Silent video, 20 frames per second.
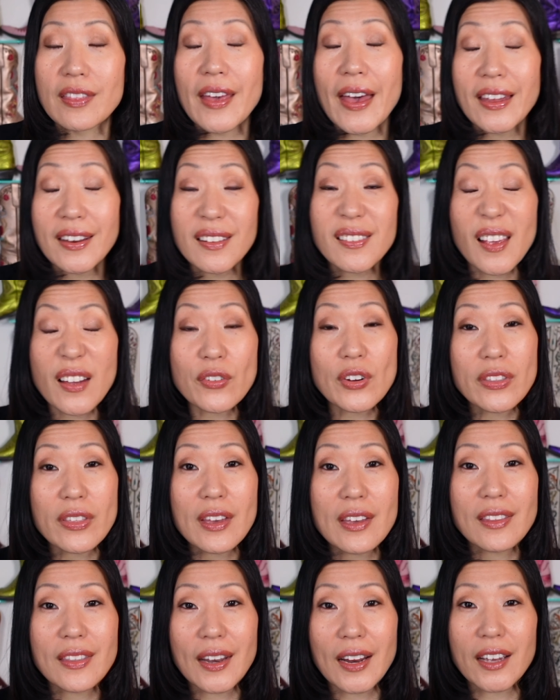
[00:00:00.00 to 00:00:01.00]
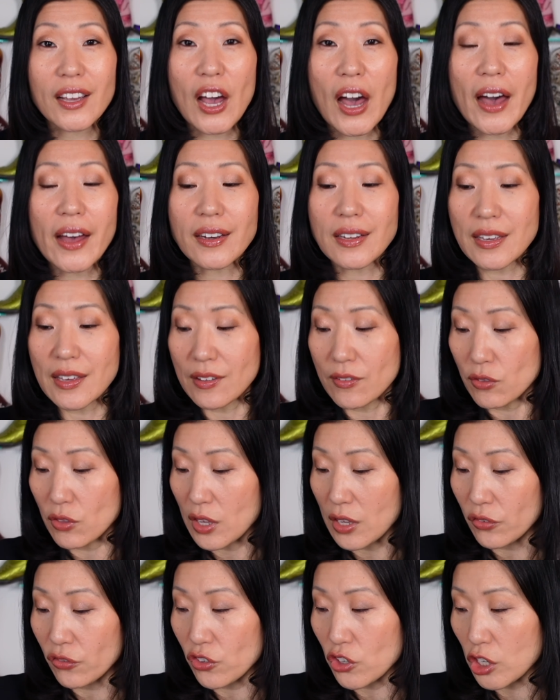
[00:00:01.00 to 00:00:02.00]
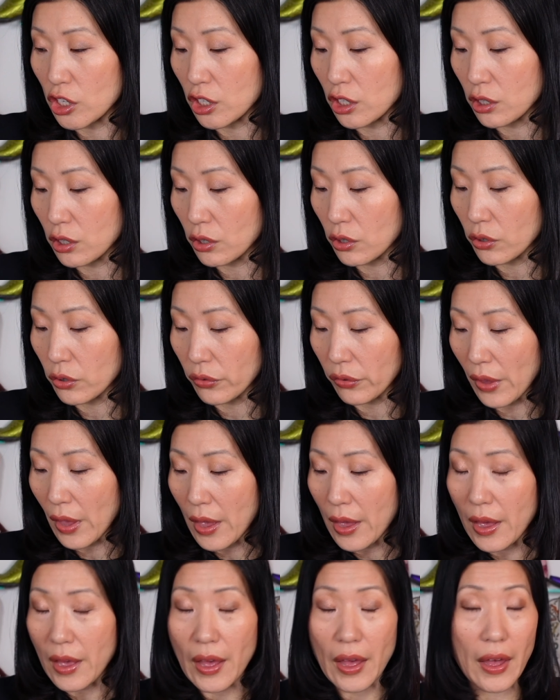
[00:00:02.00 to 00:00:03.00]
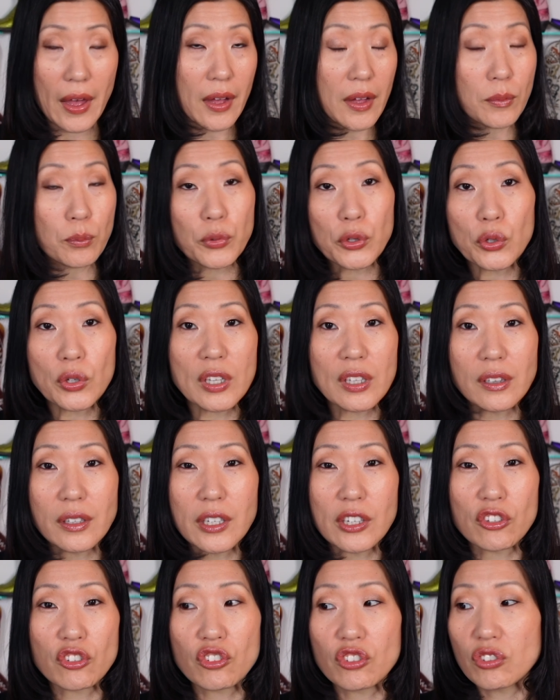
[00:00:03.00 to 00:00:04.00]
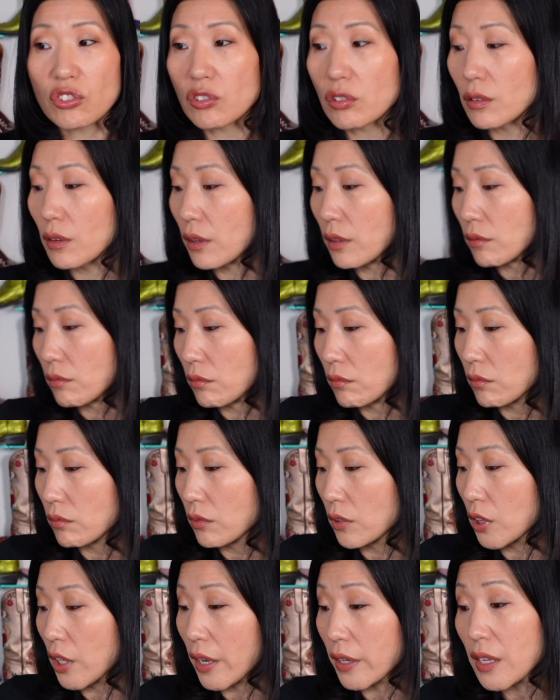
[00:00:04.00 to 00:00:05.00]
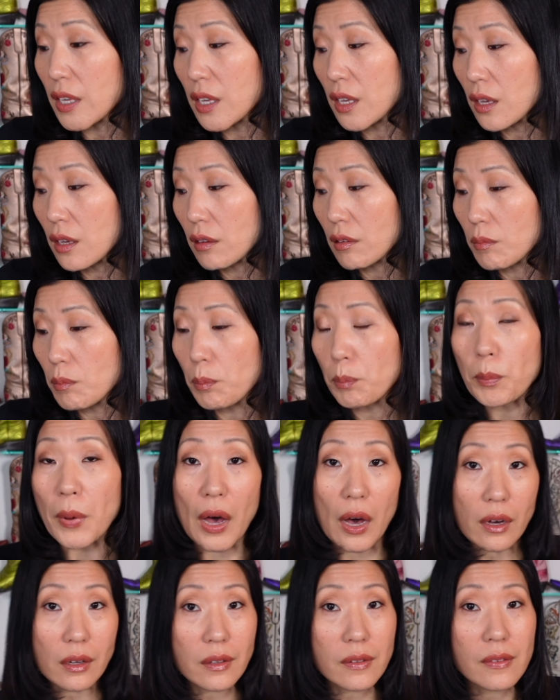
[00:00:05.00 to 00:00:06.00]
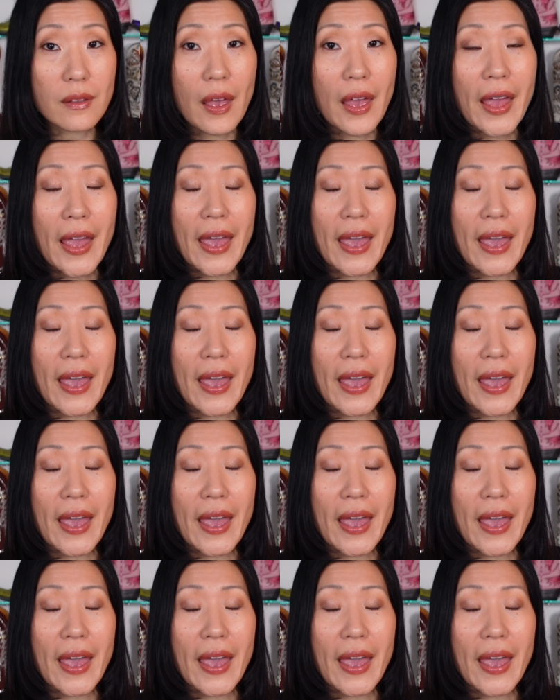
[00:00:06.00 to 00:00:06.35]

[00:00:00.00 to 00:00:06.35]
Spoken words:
That is everything that I got in this year's Beautylish Lucky box.